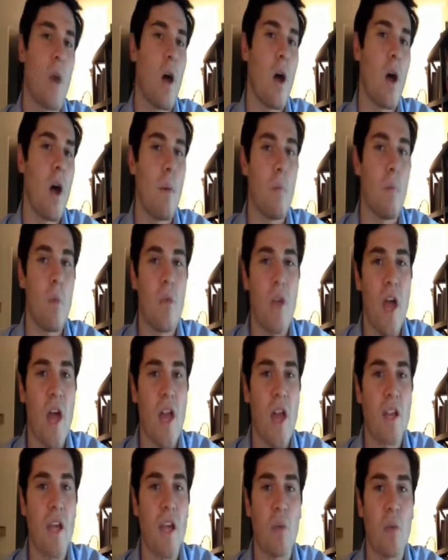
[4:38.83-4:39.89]

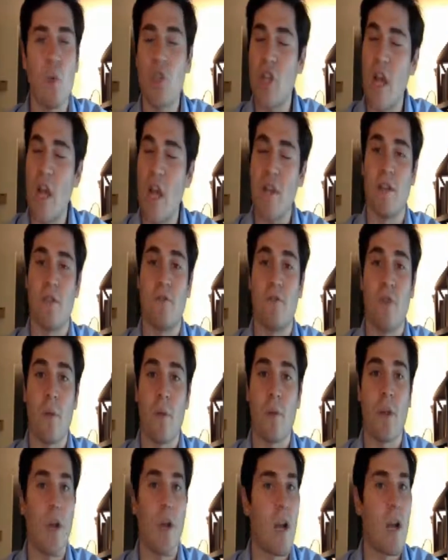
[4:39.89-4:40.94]
that get rejected
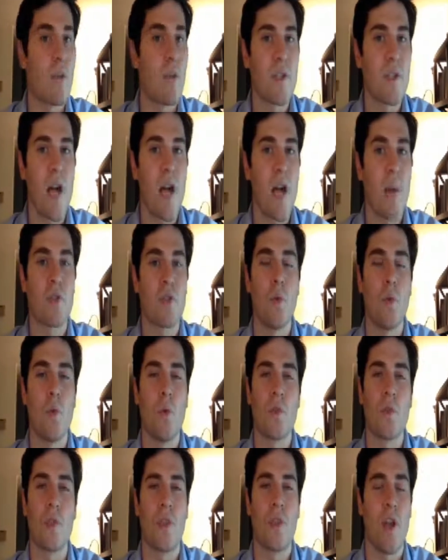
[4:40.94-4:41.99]
from a lot of the top
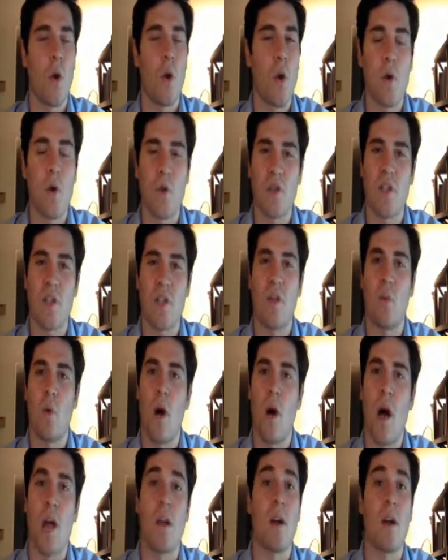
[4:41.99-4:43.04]
schools, and they don't understand why.